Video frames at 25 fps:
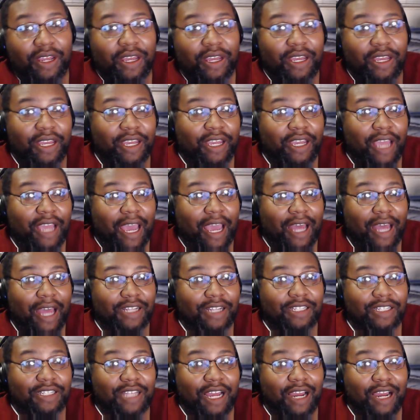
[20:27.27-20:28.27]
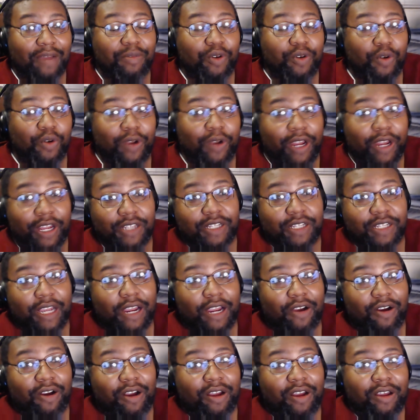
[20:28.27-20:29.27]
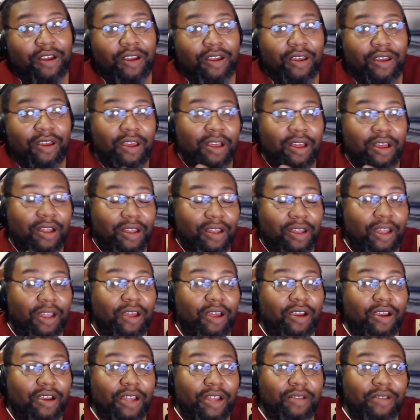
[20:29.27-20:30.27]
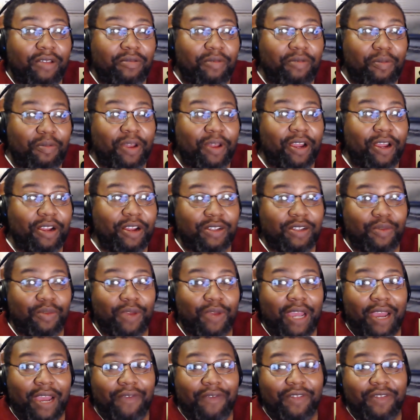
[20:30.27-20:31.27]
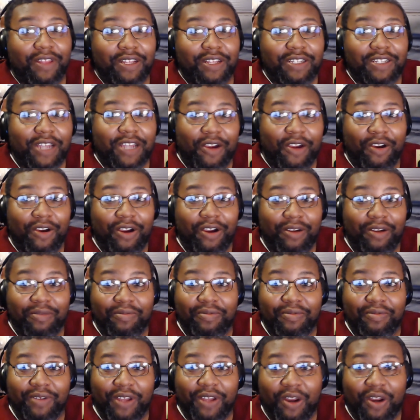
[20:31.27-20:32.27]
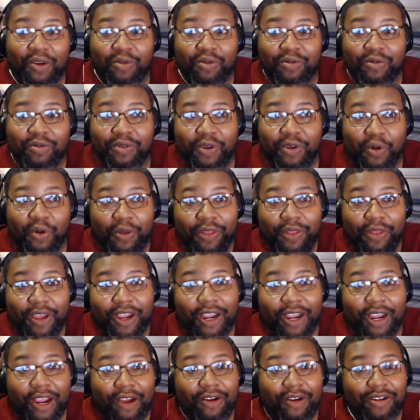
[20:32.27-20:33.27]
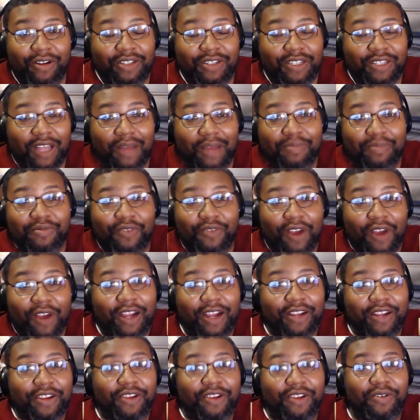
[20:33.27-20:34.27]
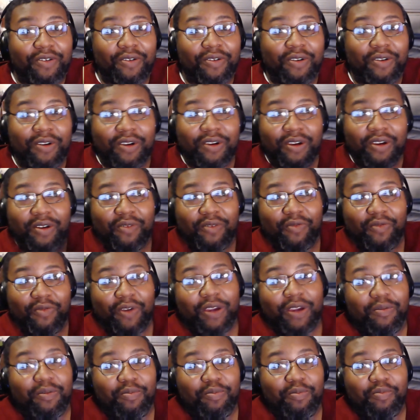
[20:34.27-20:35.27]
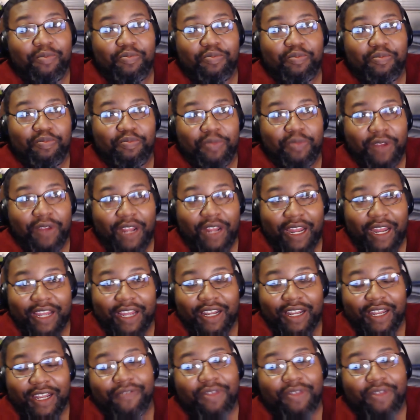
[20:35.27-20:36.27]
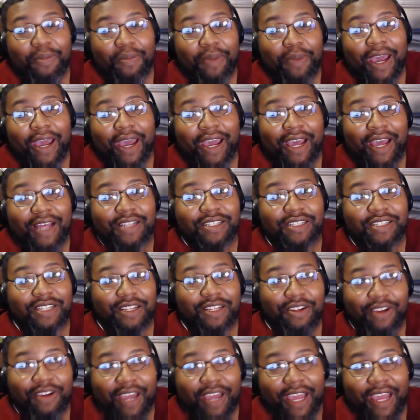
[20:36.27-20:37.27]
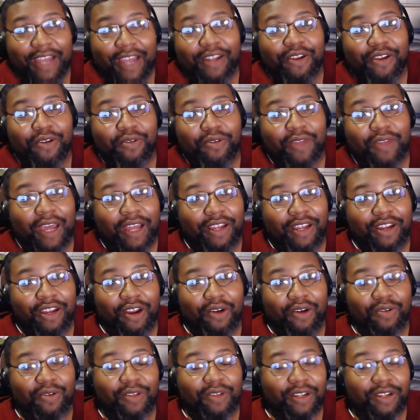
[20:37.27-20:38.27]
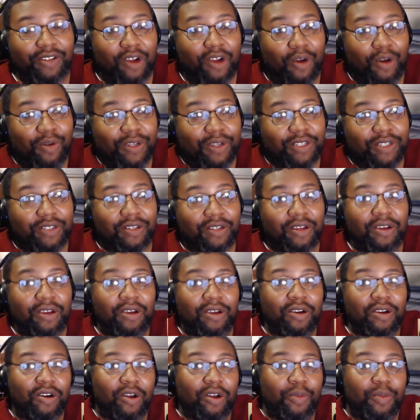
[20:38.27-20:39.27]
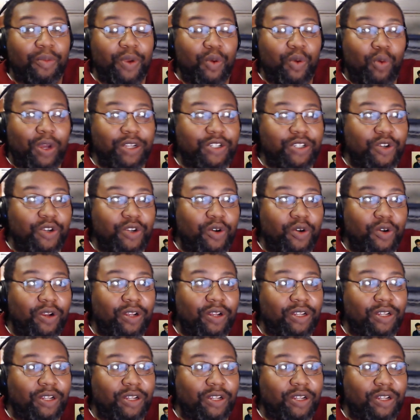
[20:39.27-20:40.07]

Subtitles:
He had his time during his era. Look at the players that we have in this era. During their era. Stop trying to live the past. And you can't do that. There's always going to be one Jordan.